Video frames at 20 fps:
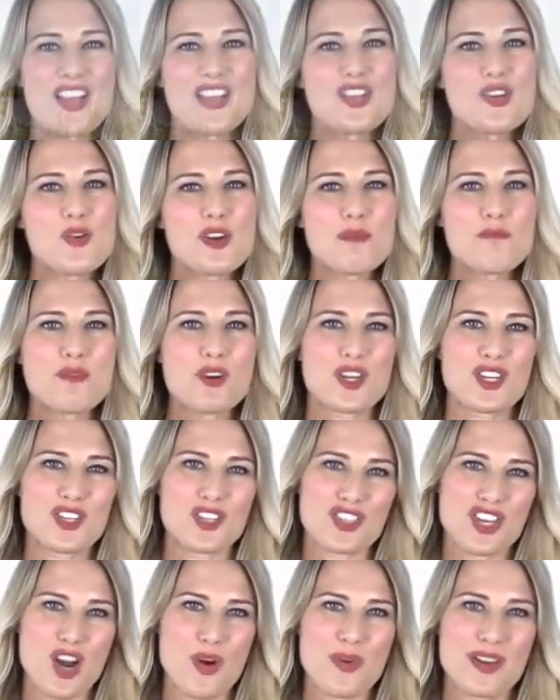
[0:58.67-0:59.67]
You can book a
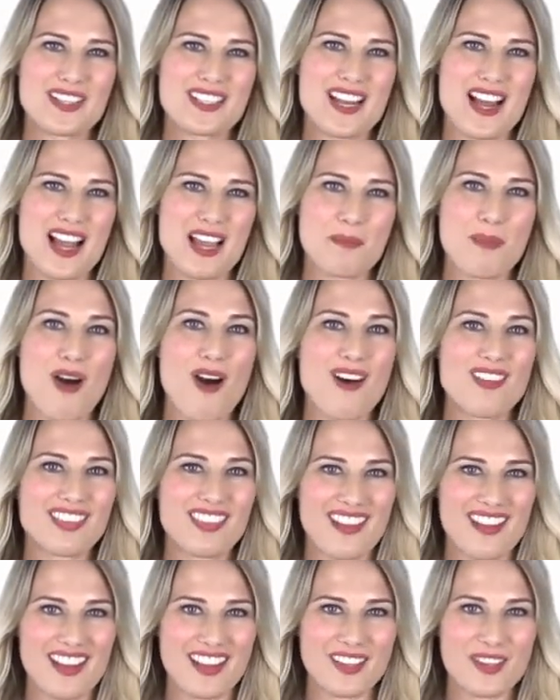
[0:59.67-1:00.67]
showing time
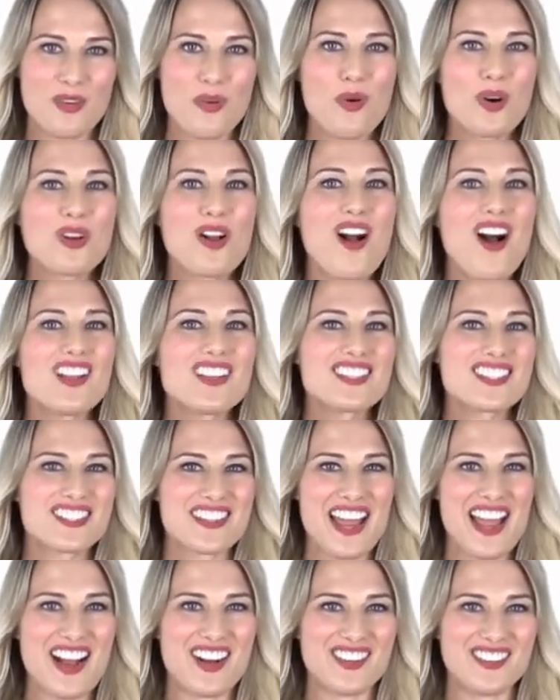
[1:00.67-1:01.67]
online or call us
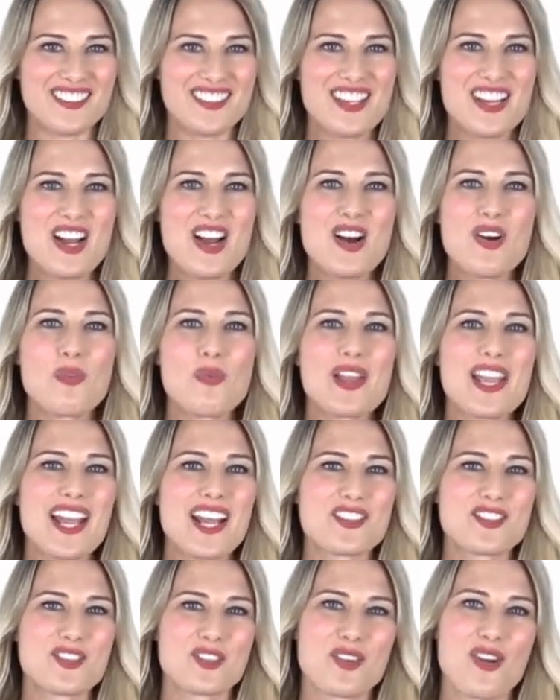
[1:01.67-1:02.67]
now. We
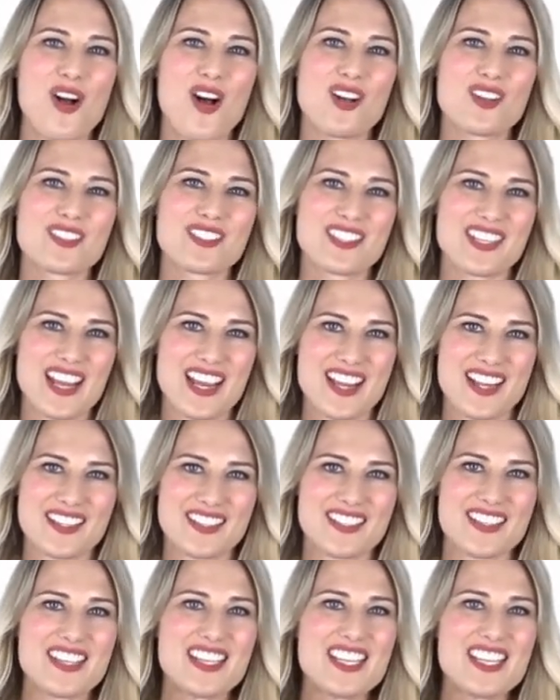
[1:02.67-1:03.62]
answer calls days,